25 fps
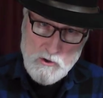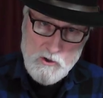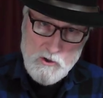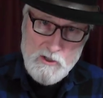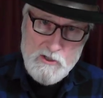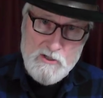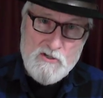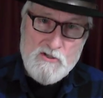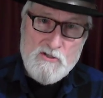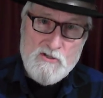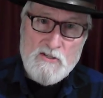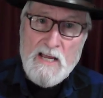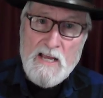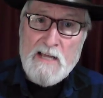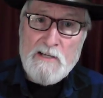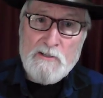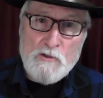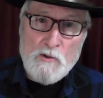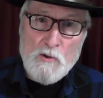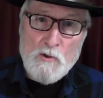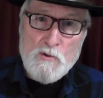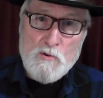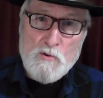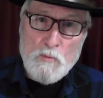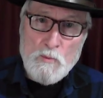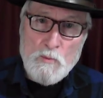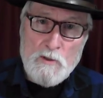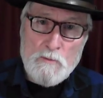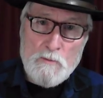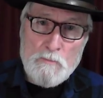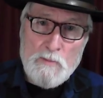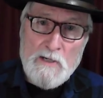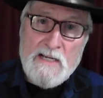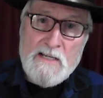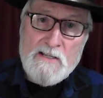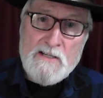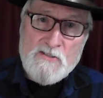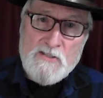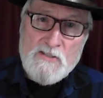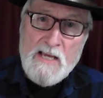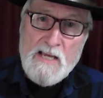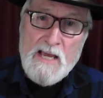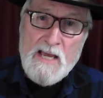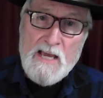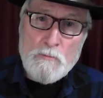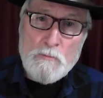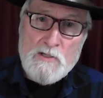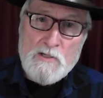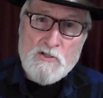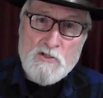Santos would bring
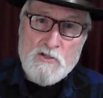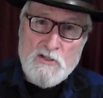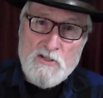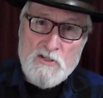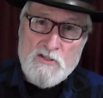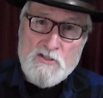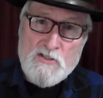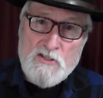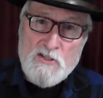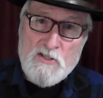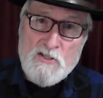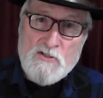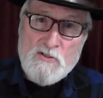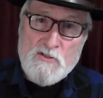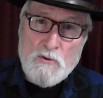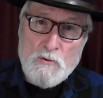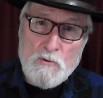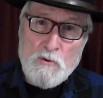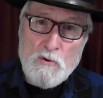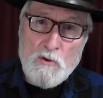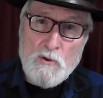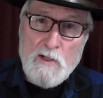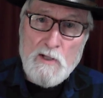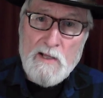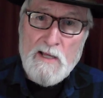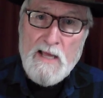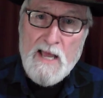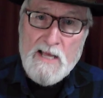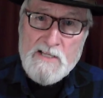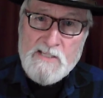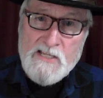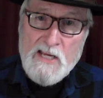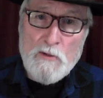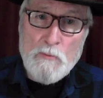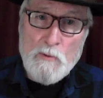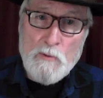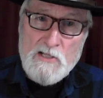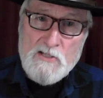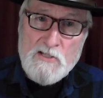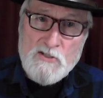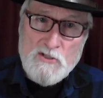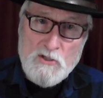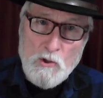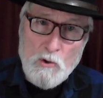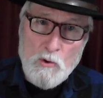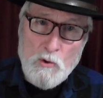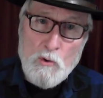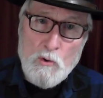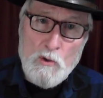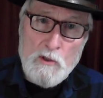sandwiches to school as he was
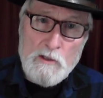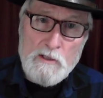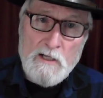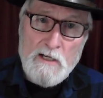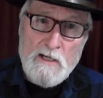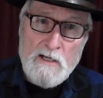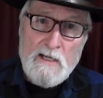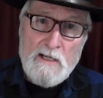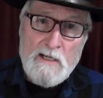told.